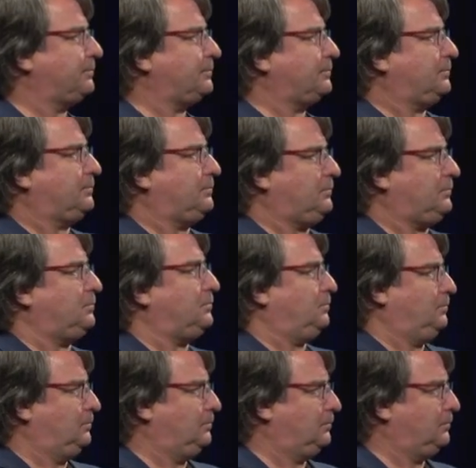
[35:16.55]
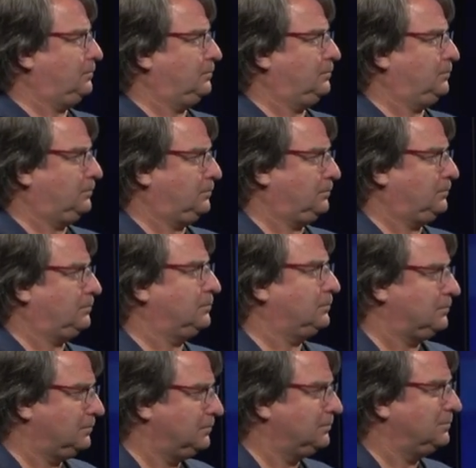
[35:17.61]

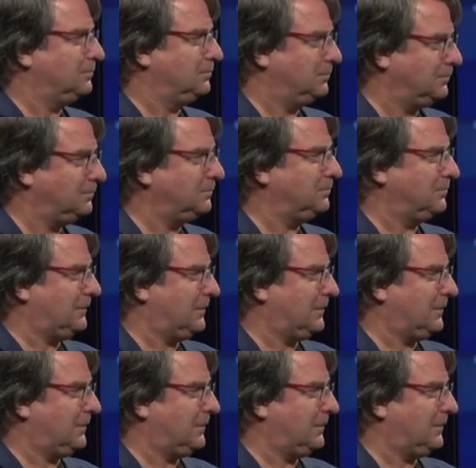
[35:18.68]
[no speech]